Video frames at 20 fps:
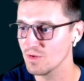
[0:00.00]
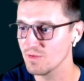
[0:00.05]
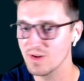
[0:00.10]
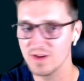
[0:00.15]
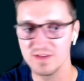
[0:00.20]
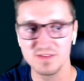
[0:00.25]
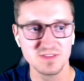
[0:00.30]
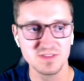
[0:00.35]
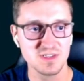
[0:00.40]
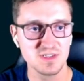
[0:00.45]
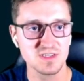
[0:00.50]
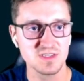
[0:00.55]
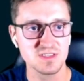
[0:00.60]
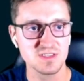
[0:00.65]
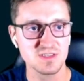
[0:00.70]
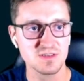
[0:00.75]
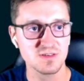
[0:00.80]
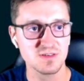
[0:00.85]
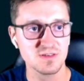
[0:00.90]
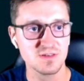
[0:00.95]
they allowed me
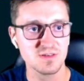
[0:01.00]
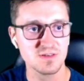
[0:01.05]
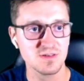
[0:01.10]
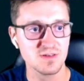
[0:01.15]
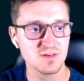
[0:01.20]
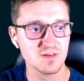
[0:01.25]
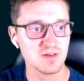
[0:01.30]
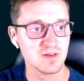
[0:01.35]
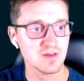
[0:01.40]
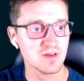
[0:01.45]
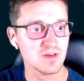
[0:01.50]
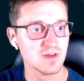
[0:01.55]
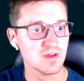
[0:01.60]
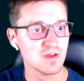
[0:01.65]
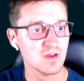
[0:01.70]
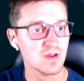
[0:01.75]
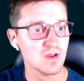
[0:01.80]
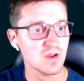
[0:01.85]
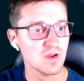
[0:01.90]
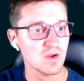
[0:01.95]
to catch any
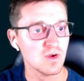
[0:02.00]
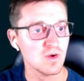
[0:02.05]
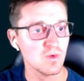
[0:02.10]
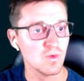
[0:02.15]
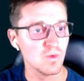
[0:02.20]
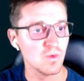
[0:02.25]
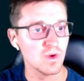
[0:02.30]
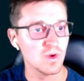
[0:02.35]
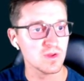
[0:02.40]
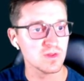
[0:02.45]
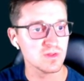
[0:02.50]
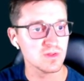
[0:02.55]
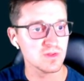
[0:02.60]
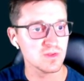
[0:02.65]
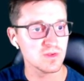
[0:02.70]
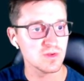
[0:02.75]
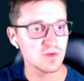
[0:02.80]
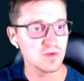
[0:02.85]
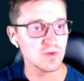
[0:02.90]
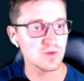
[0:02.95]
single water Pokemon I
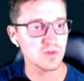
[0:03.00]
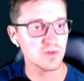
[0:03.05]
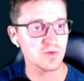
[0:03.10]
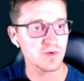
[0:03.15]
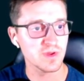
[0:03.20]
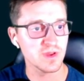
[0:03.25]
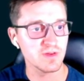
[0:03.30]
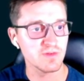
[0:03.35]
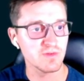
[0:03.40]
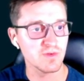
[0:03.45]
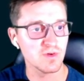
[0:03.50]
could find